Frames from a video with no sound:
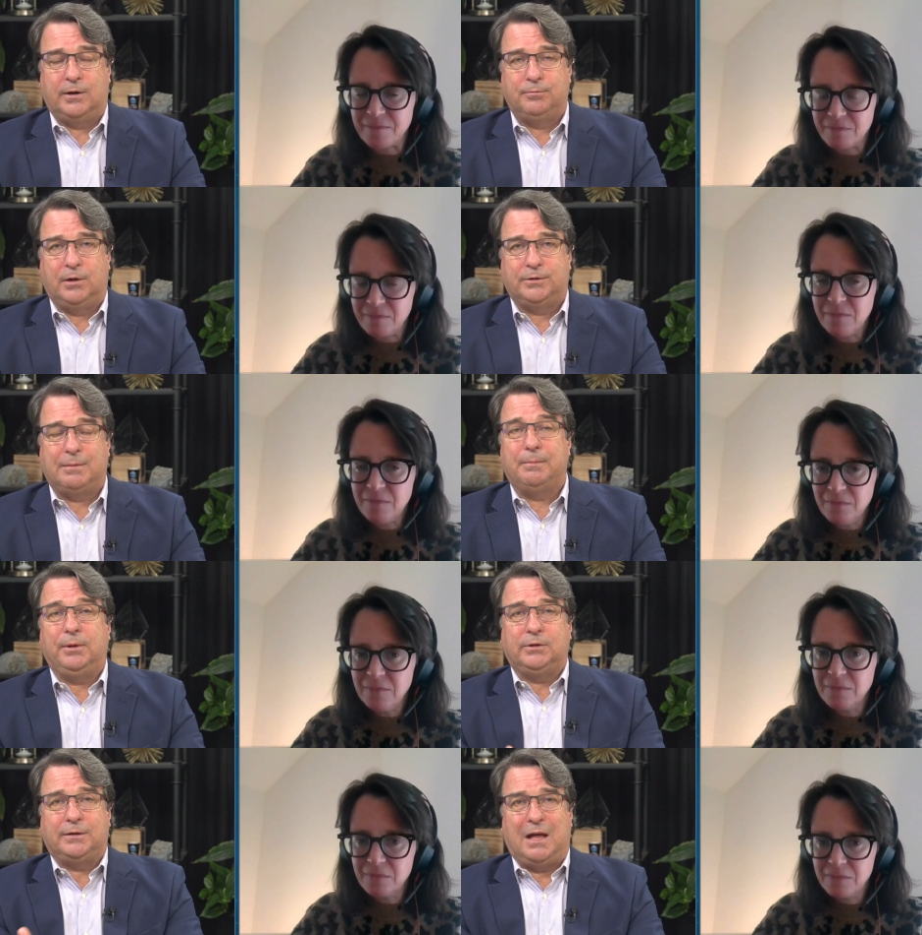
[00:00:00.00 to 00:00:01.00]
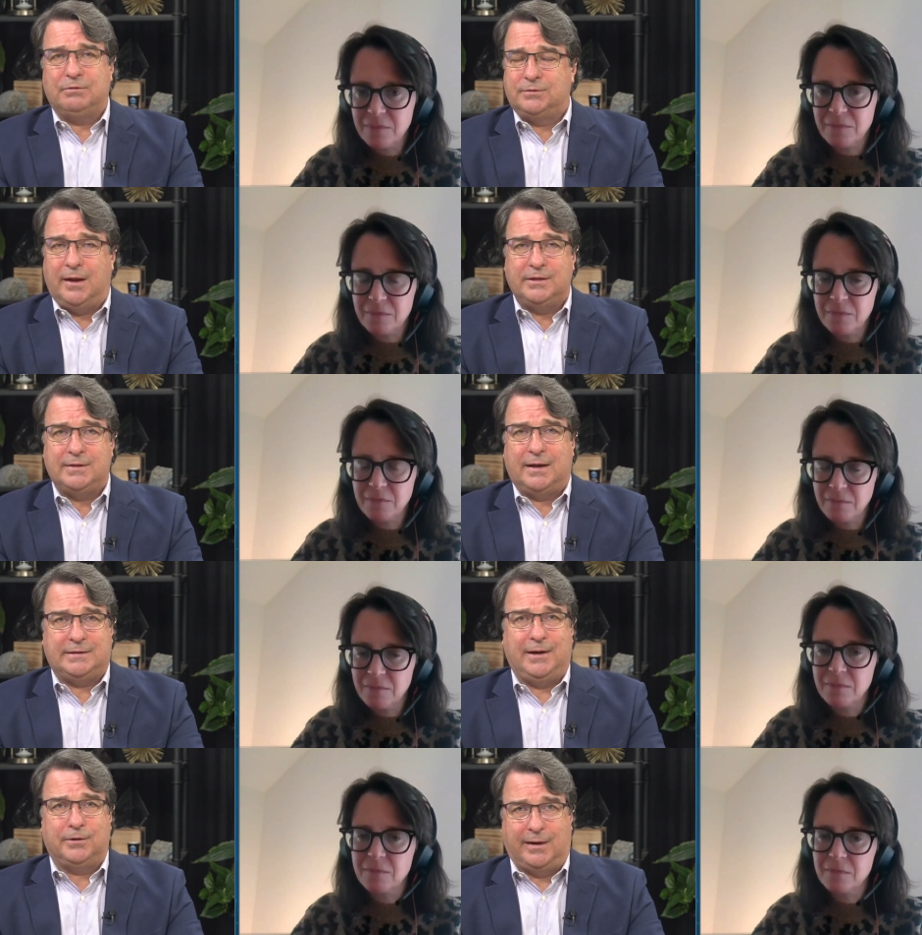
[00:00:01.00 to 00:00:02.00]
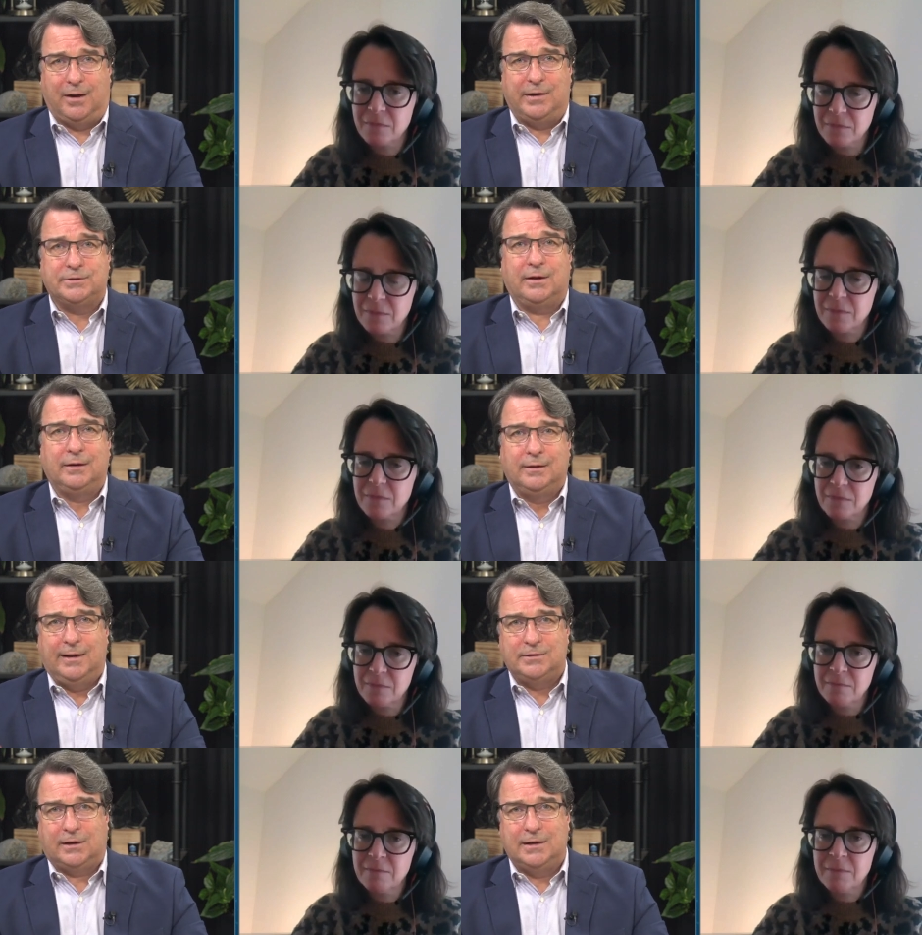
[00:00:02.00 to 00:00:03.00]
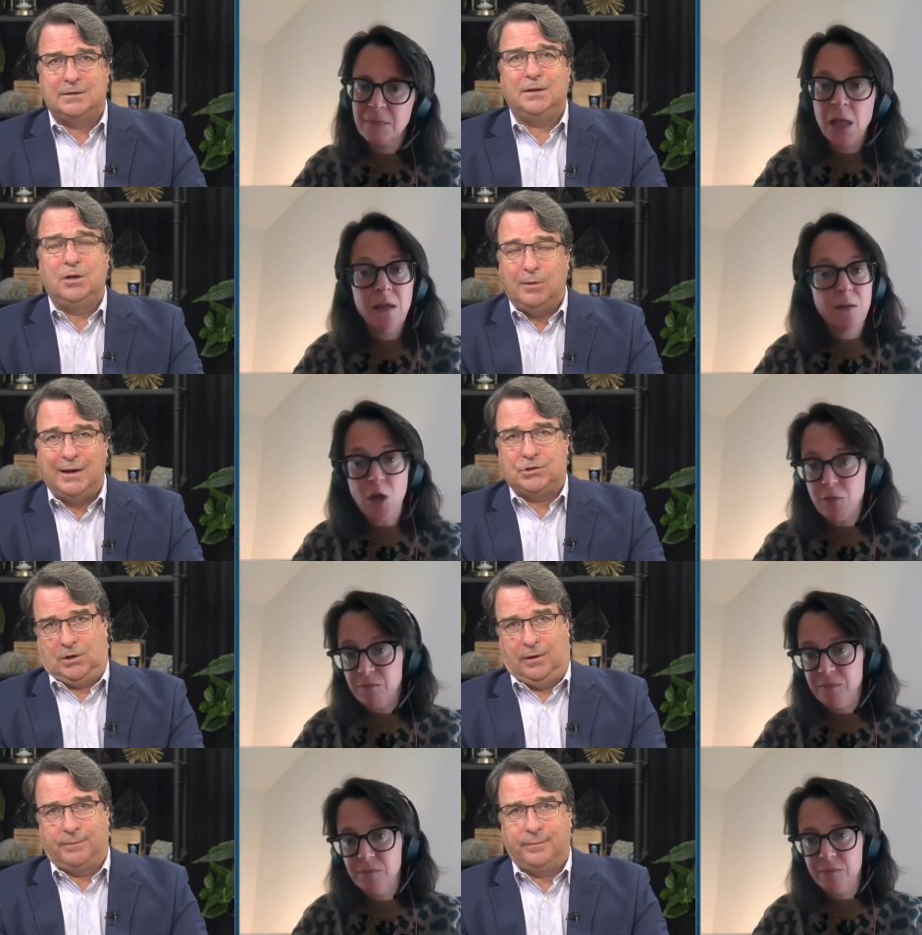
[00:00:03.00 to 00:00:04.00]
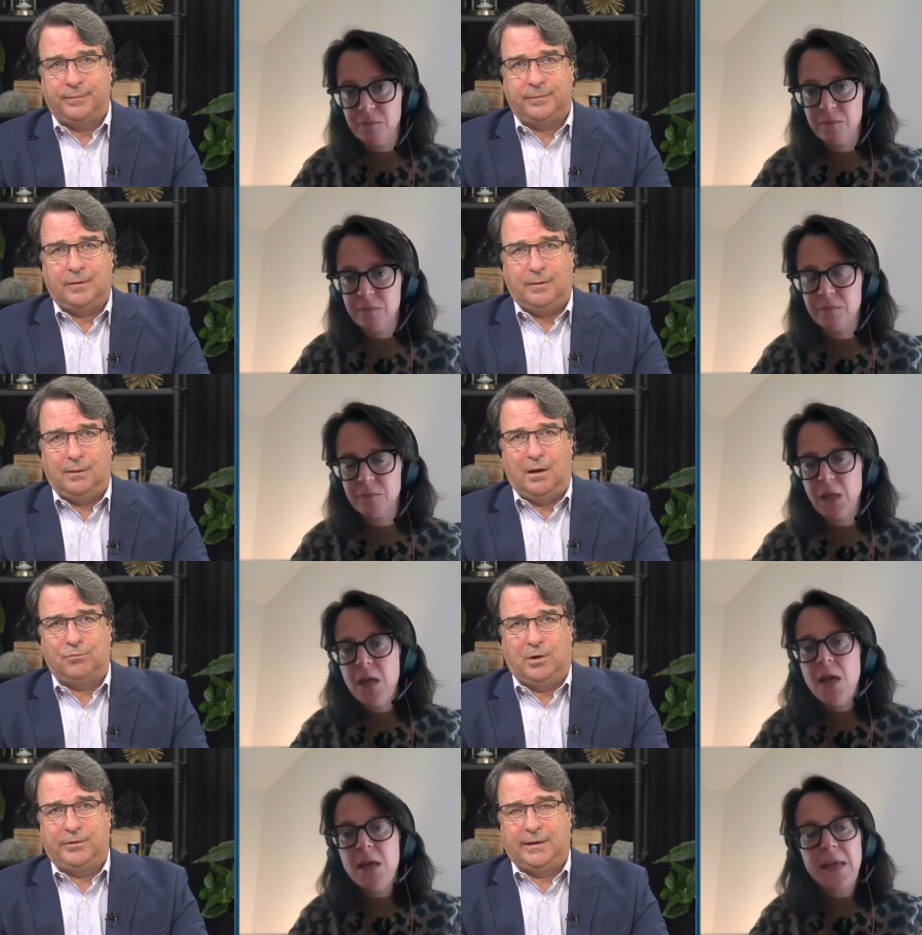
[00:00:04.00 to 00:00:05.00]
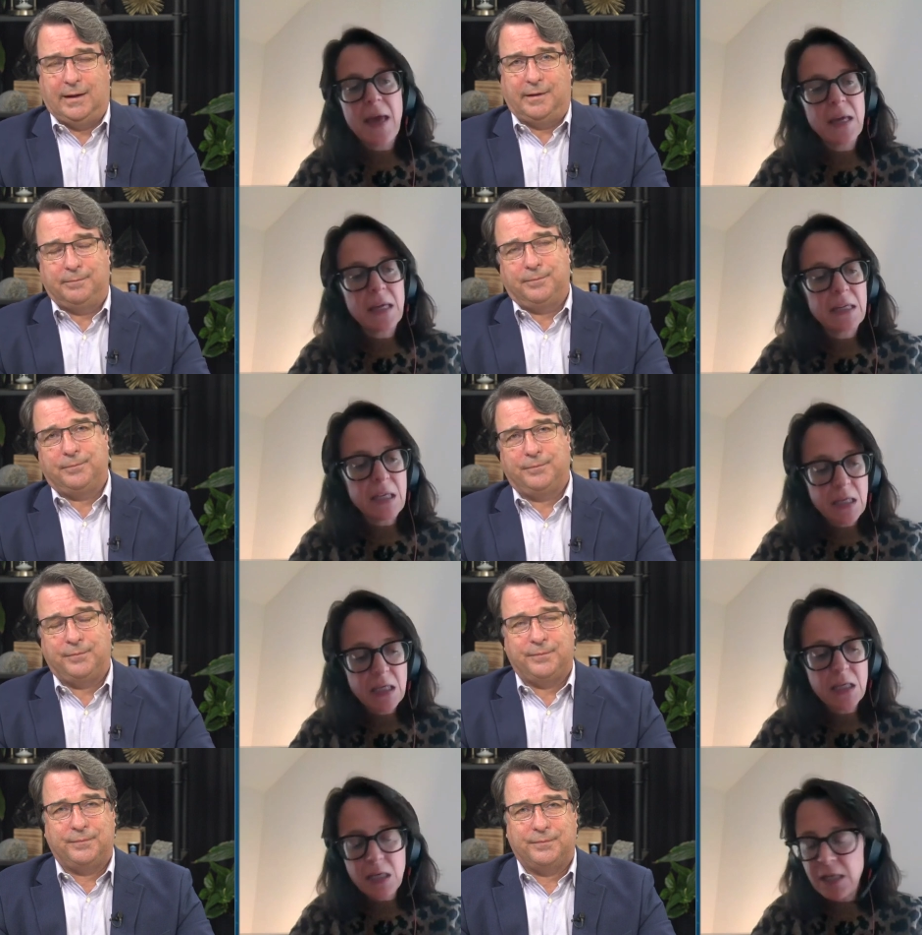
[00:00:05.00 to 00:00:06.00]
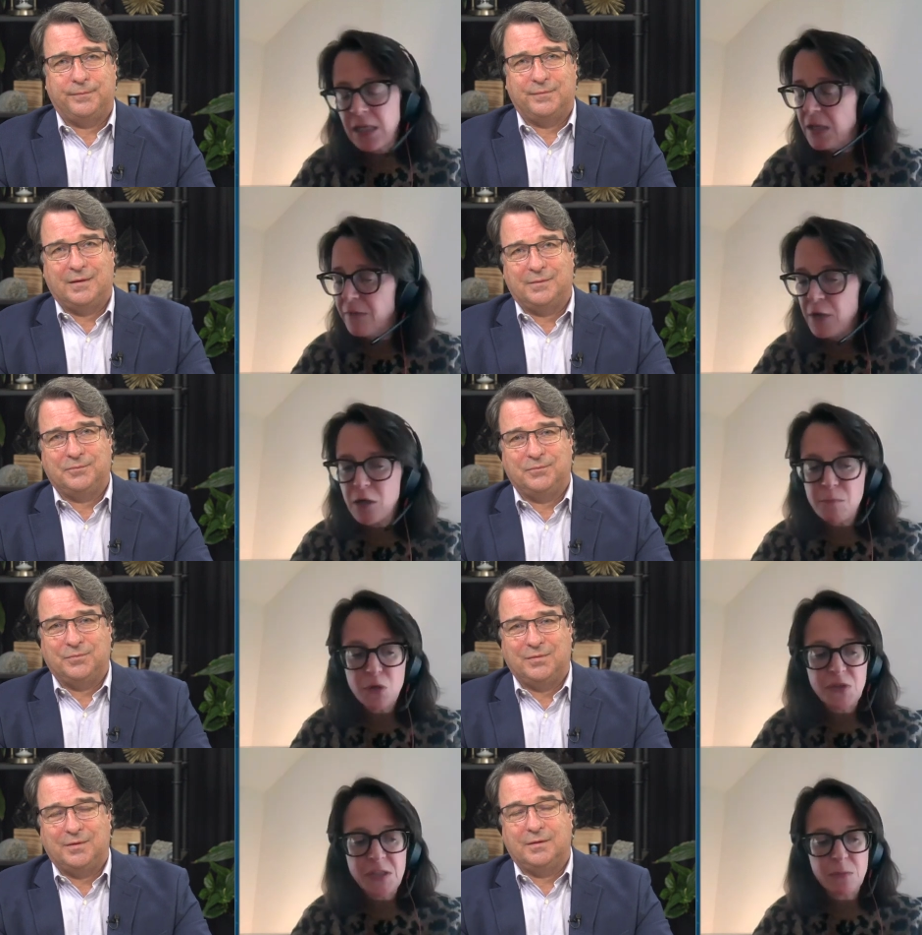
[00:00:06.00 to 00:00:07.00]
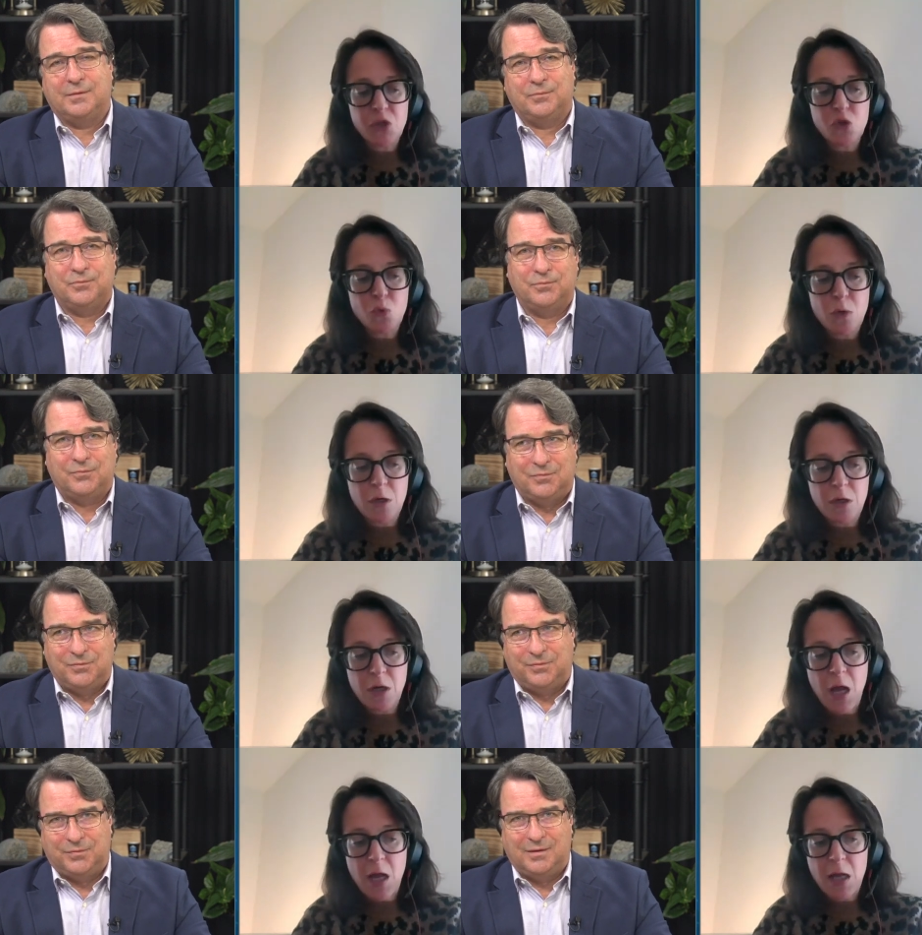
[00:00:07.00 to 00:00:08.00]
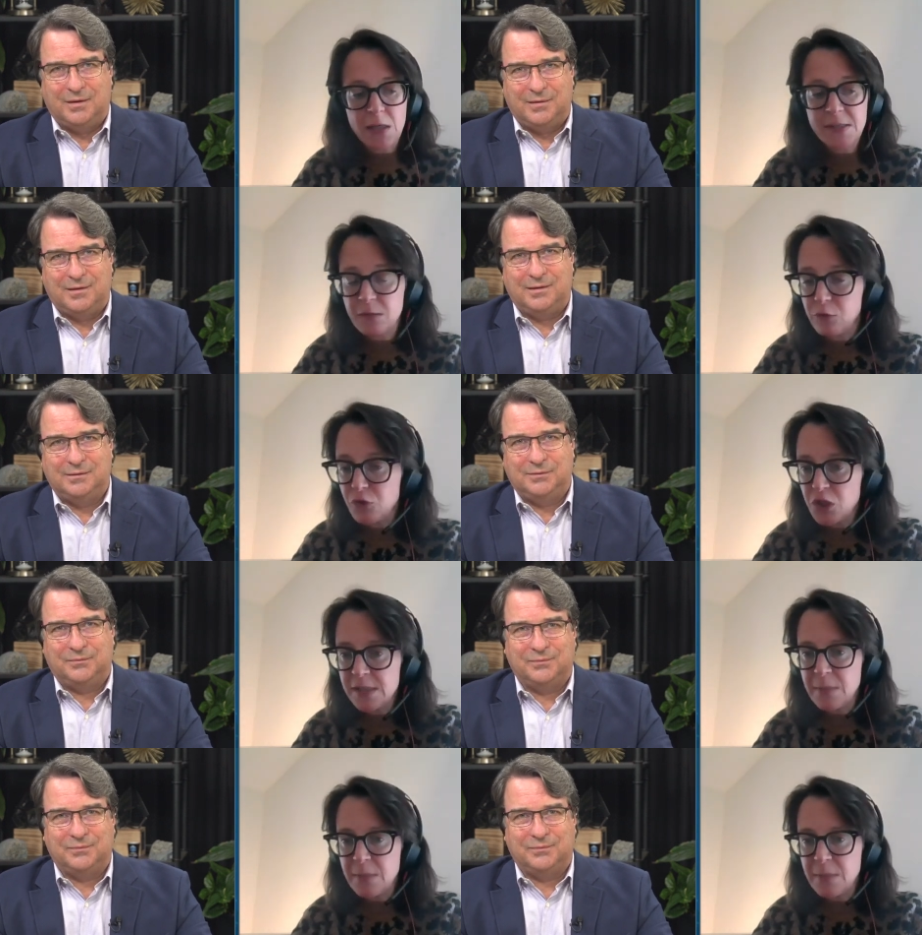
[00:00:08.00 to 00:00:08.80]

Speaker 1: in real time and build on top. It's not, it's not a tear down. It's a, it's a continuation yeah. of what they. Yeah, and
Speaker 2: and even our most mature uh, solutions and